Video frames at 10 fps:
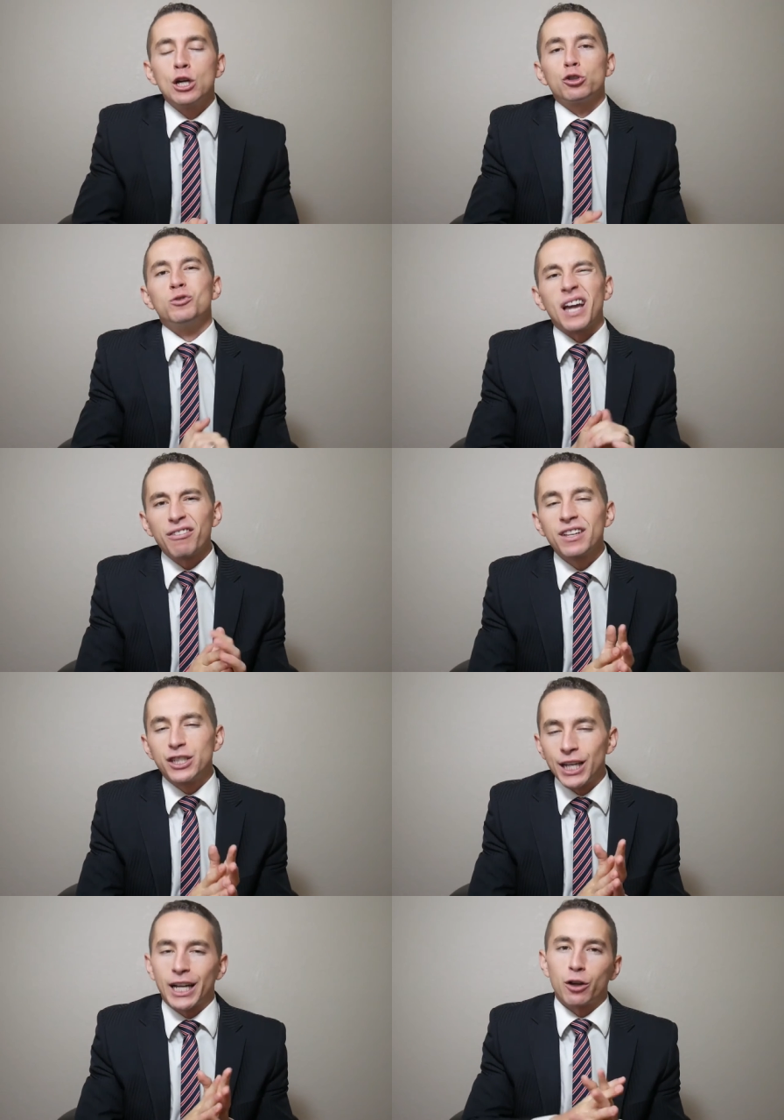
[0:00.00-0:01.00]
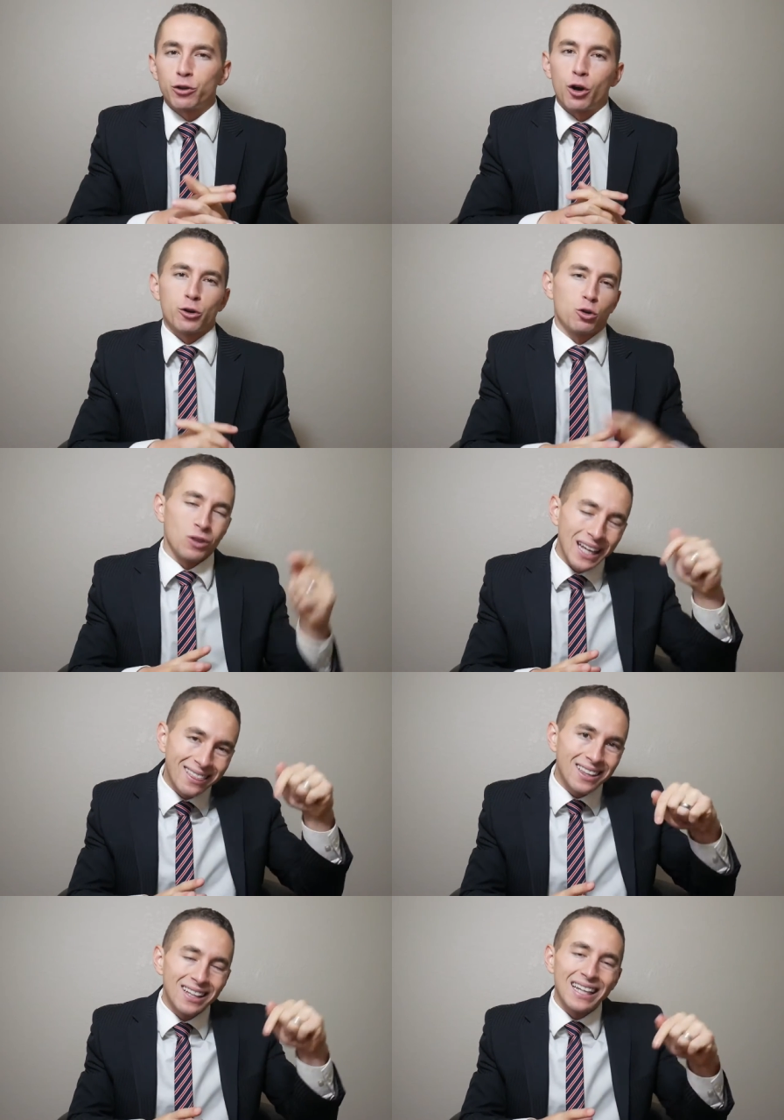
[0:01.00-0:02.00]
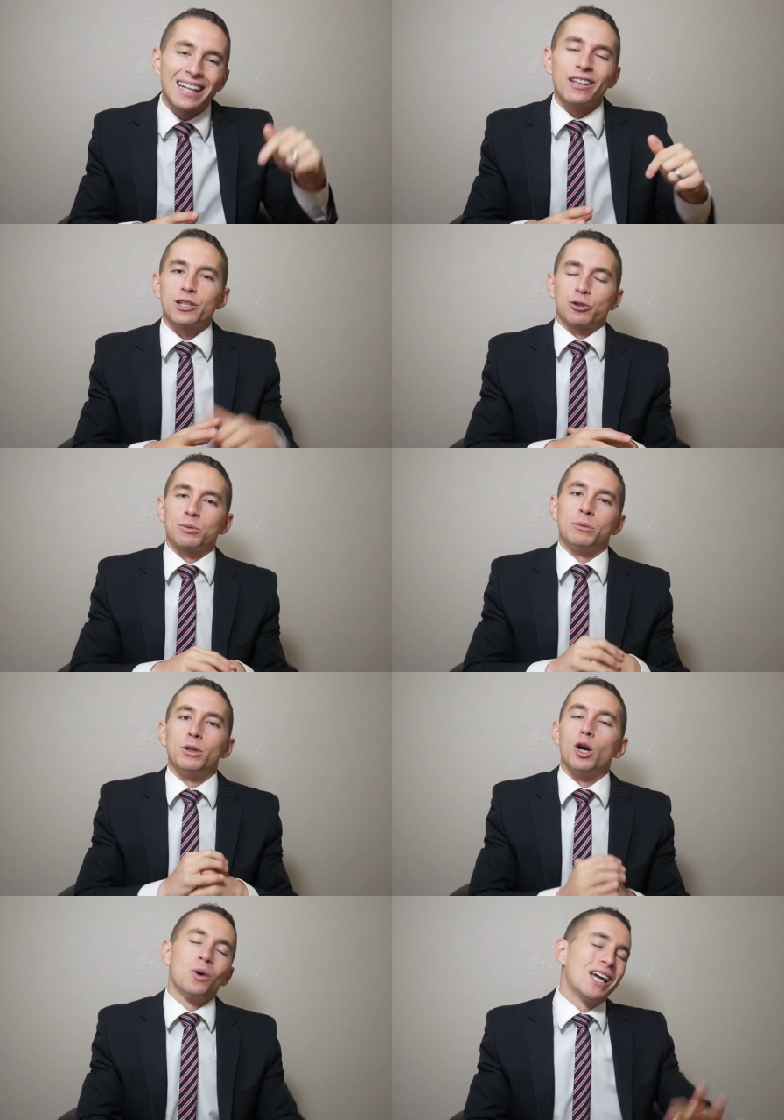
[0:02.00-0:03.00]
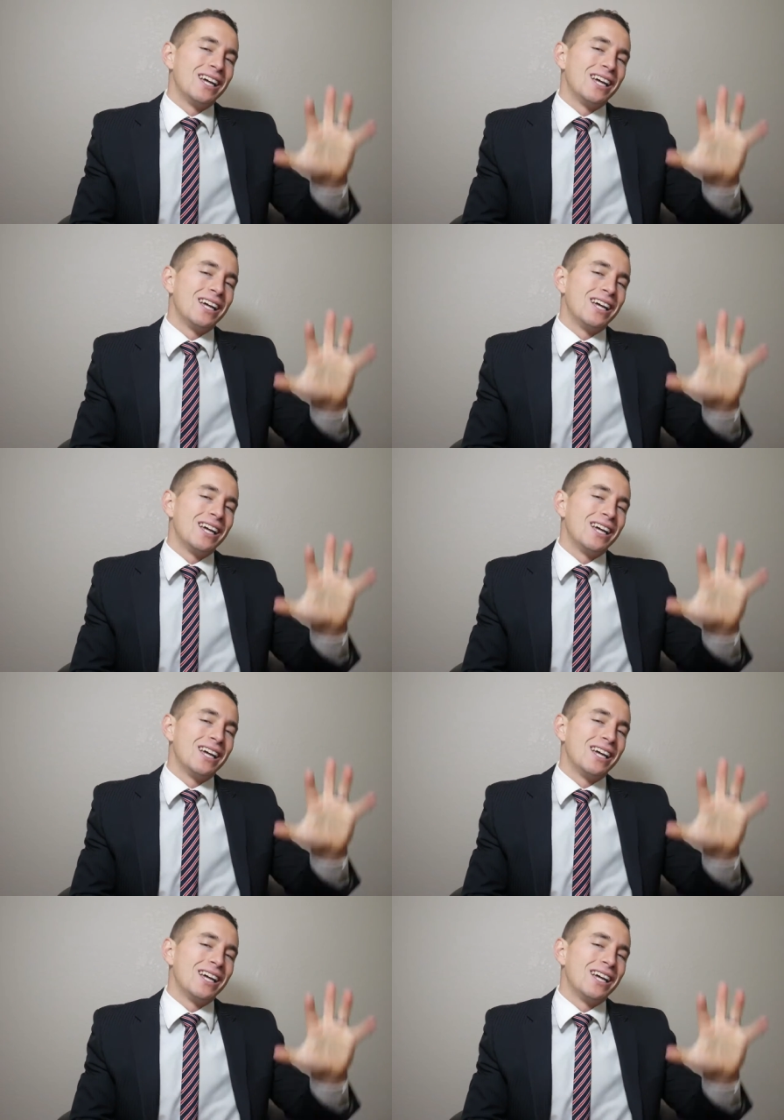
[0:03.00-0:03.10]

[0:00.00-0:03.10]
So definitely check out the article. Hit the link in the description below.